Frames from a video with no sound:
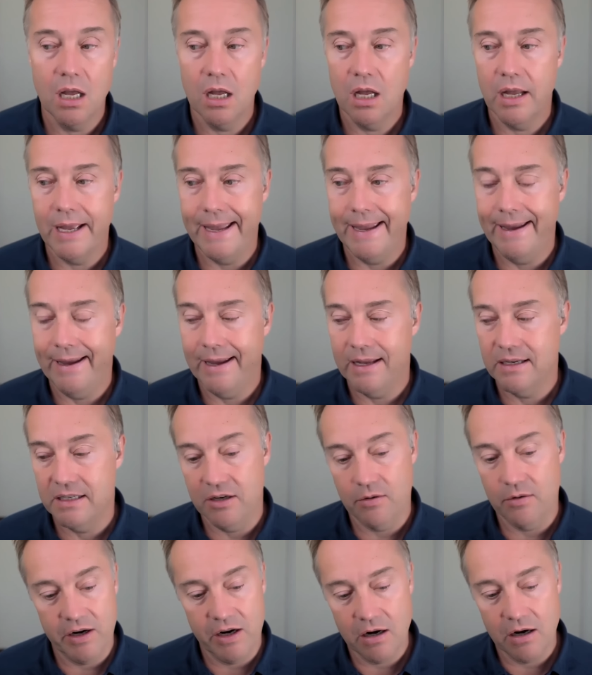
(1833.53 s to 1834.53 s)
uh,
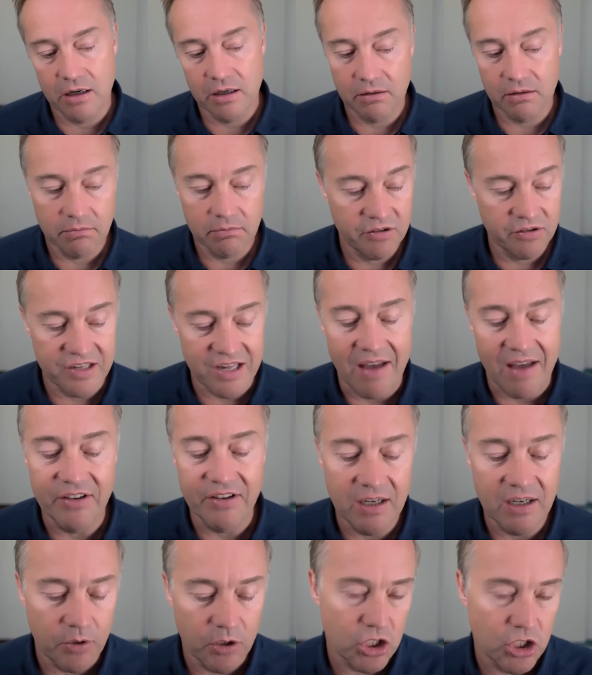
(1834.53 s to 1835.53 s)
and here we are in
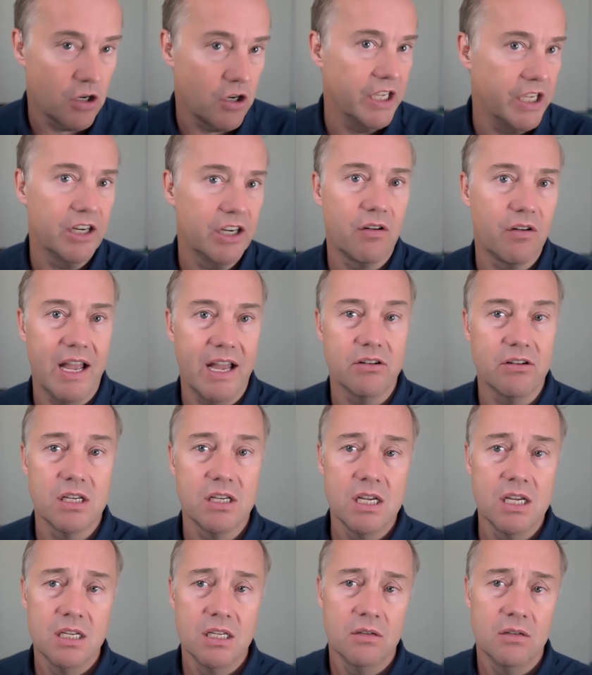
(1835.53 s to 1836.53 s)
seven, and we're turning it
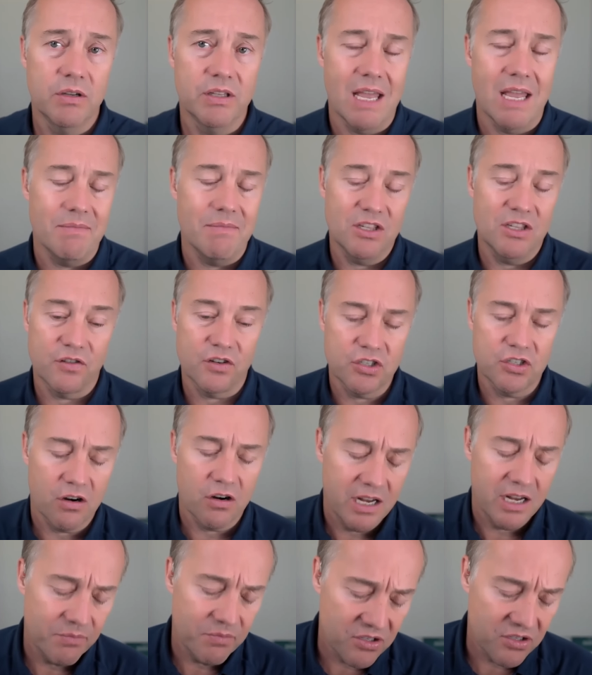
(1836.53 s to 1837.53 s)
around. What that means for
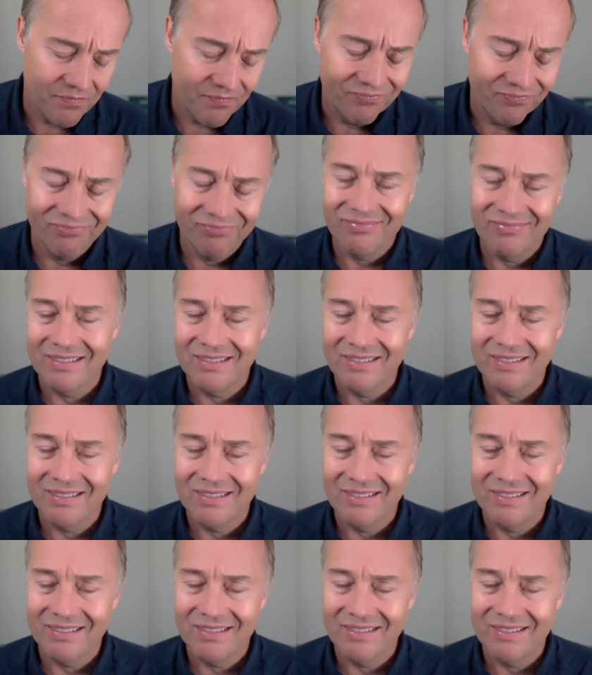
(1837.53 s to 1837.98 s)
startups,